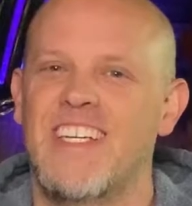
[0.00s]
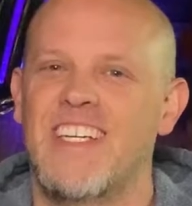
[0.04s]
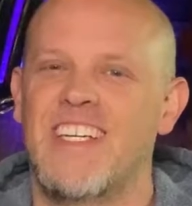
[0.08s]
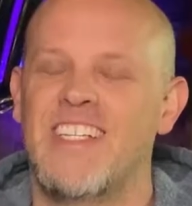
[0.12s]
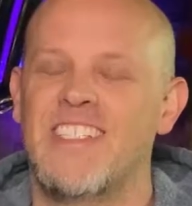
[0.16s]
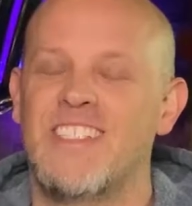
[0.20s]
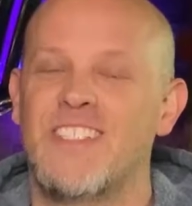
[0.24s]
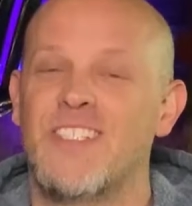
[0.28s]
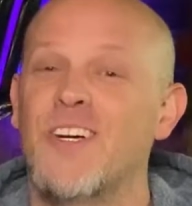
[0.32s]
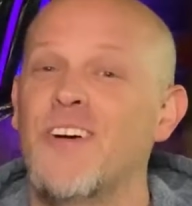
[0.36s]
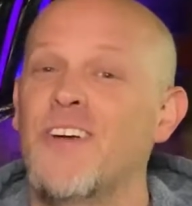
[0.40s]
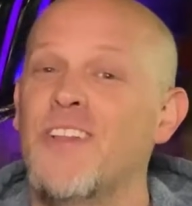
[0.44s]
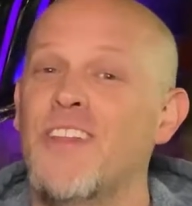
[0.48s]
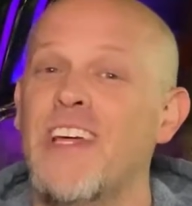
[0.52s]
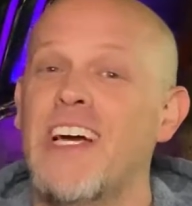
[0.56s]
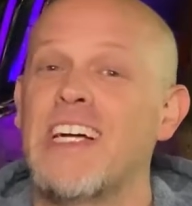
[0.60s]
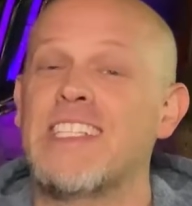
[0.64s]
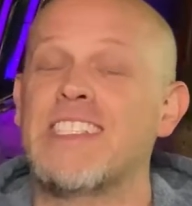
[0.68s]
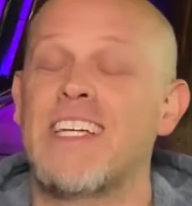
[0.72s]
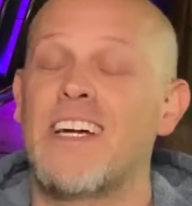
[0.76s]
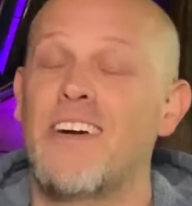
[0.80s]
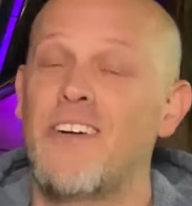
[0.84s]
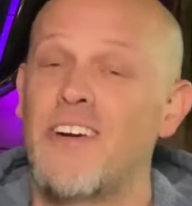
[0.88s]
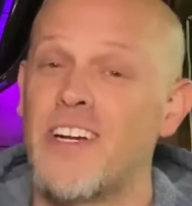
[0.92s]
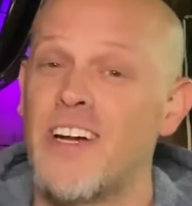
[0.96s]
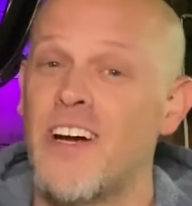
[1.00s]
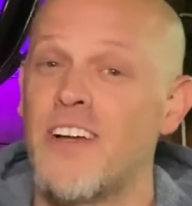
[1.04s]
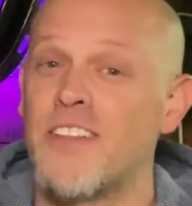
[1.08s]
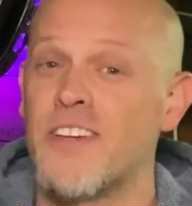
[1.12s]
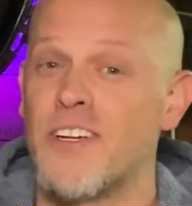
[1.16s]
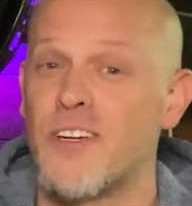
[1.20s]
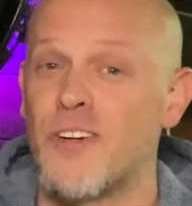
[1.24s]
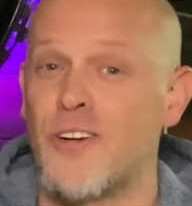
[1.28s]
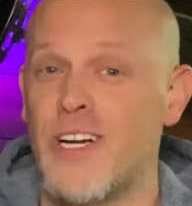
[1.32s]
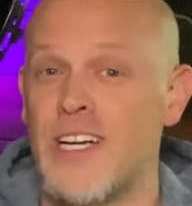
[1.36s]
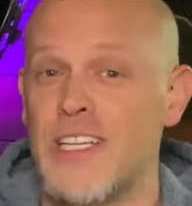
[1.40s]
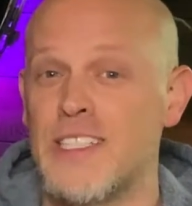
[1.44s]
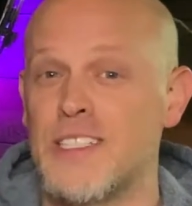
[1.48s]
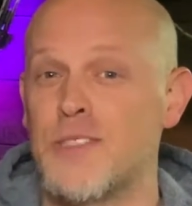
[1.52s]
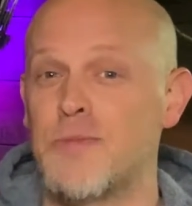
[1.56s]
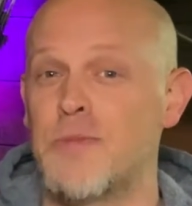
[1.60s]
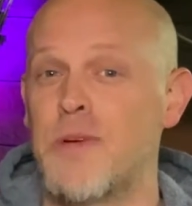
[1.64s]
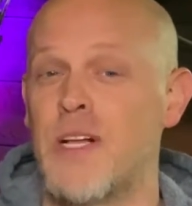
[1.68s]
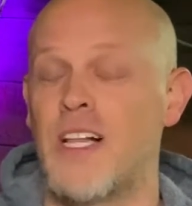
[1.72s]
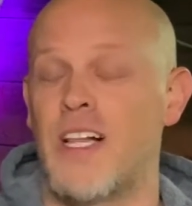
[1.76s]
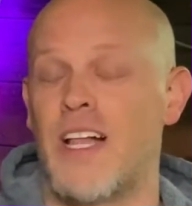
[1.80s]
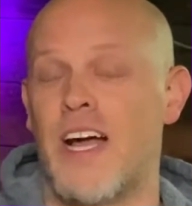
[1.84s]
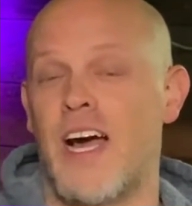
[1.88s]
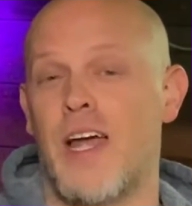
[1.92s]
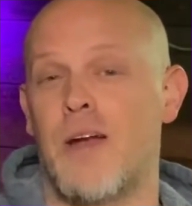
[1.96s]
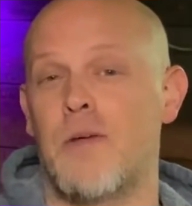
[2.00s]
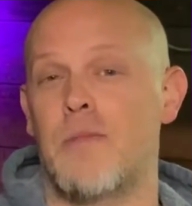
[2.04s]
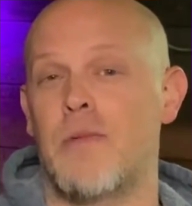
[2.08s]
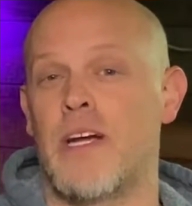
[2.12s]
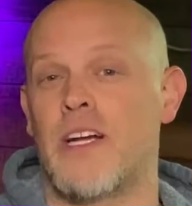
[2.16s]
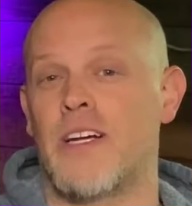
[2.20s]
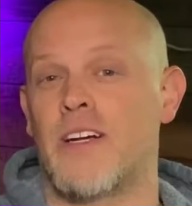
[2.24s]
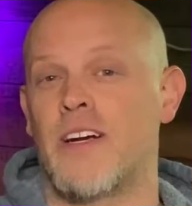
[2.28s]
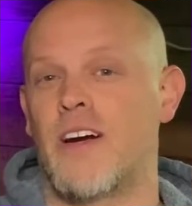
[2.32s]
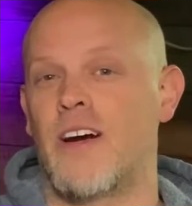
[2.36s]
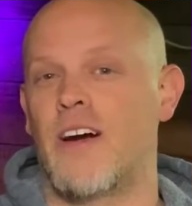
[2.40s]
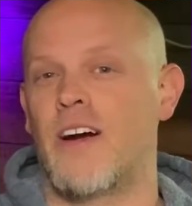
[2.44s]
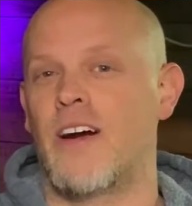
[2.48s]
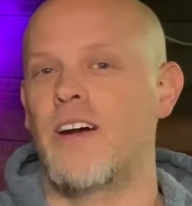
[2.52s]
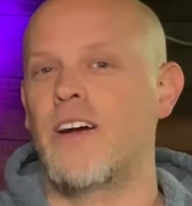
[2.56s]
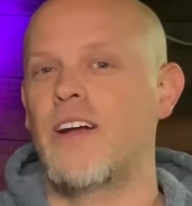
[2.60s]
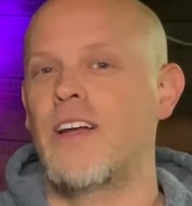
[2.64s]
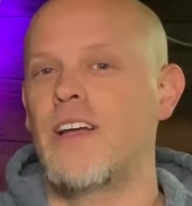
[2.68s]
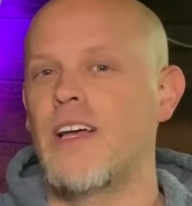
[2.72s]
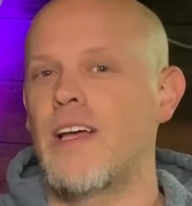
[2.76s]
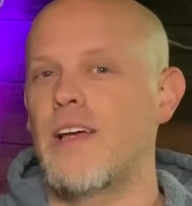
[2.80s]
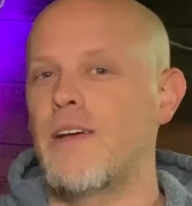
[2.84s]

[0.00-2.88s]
So that's how I got the crayon smell out of my car.